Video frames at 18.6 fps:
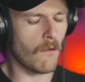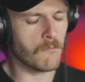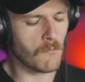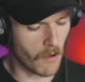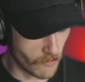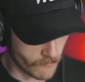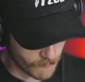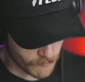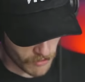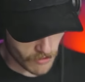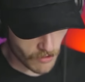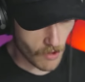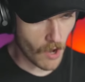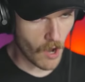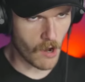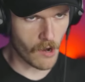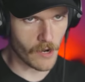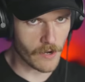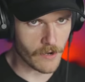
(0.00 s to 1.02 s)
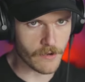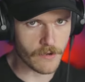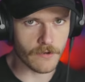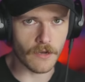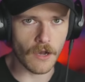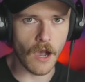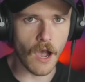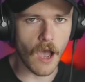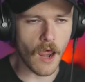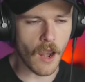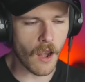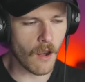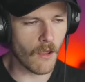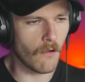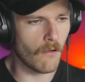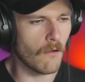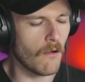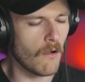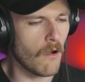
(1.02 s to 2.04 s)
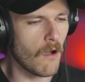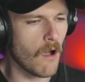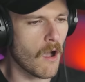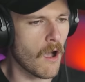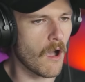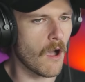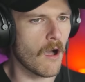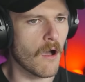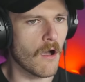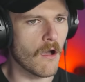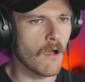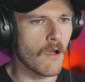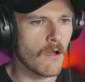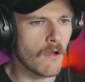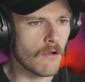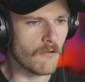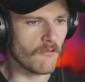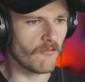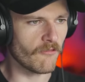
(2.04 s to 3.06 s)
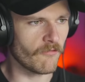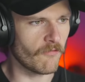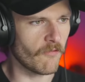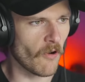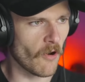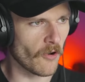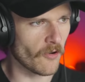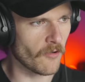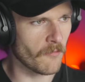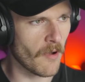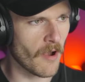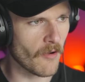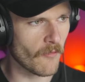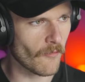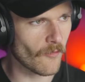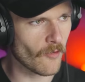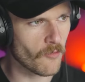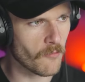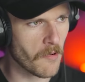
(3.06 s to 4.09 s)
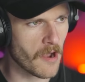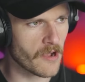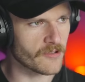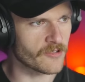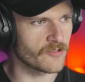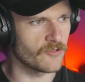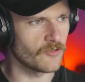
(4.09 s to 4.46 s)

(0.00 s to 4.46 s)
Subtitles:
my big hairy gut. Oh, fart on my roommate's